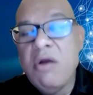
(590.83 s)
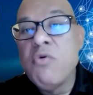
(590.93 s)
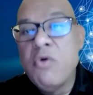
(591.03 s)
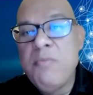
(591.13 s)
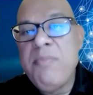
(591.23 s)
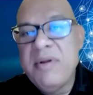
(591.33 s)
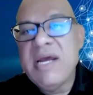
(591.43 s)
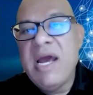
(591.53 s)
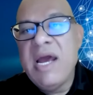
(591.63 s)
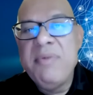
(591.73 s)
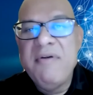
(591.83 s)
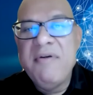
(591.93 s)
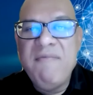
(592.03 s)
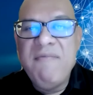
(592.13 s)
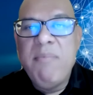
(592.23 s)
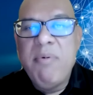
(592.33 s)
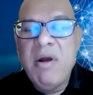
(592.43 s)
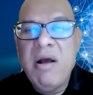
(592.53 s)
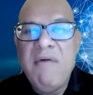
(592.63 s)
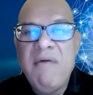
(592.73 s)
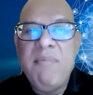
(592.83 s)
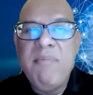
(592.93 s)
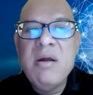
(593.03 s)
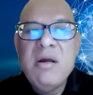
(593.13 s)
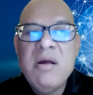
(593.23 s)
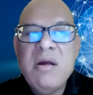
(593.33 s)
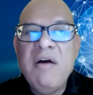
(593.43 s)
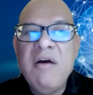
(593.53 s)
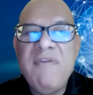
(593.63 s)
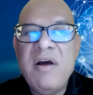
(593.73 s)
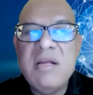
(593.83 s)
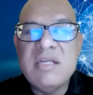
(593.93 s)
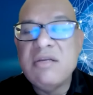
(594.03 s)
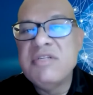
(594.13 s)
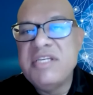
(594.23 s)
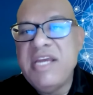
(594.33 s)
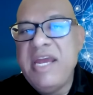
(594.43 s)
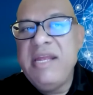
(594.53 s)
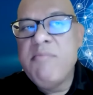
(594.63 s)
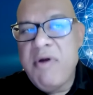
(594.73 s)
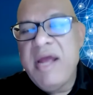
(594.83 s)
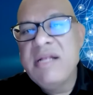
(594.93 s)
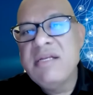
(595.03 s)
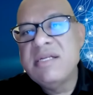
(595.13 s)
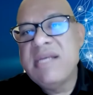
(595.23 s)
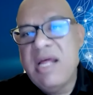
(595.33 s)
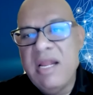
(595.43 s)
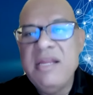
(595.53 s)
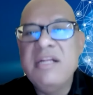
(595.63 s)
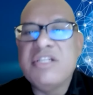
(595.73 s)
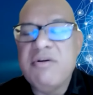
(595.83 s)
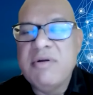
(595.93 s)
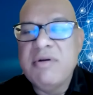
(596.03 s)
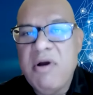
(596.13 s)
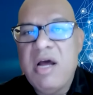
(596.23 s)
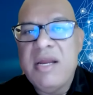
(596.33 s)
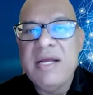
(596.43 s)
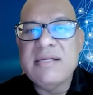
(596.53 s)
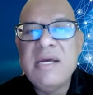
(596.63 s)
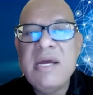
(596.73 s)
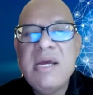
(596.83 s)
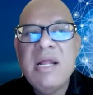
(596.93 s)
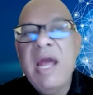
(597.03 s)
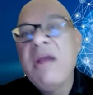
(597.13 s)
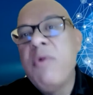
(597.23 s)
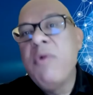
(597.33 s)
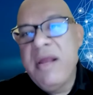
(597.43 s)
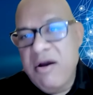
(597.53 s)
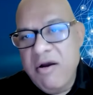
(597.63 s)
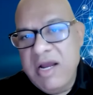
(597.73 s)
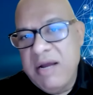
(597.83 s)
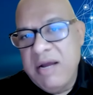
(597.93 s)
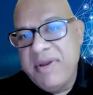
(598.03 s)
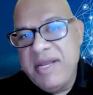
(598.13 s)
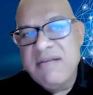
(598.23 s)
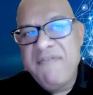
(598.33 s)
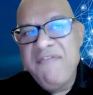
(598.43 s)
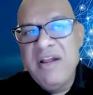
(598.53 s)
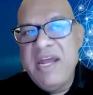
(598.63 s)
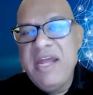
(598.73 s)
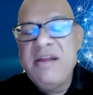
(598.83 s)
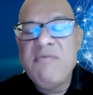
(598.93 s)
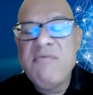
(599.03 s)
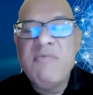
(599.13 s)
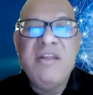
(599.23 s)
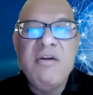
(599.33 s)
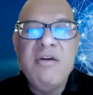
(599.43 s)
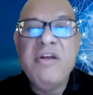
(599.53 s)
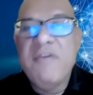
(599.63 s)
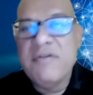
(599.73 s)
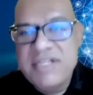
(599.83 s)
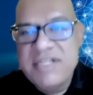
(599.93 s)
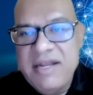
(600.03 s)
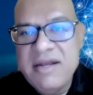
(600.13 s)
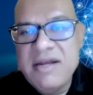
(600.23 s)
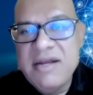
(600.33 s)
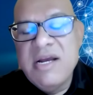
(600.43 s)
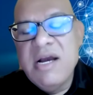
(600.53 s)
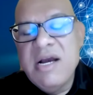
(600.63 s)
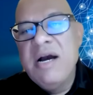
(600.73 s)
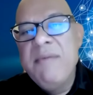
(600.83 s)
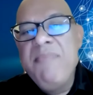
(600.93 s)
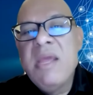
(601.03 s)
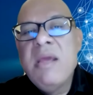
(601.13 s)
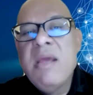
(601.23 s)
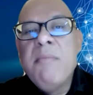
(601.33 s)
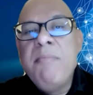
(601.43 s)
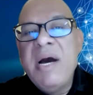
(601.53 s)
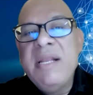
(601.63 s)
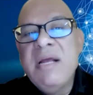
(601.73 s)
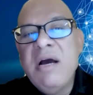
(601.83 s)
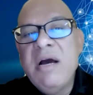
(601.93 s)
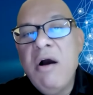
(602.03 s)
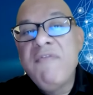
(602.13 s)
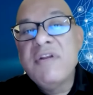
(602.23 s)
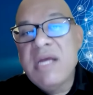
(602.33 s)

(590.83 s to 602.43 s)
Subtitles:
group type of associating brands to selling insurance products like credit card companies affiliated with your university. But over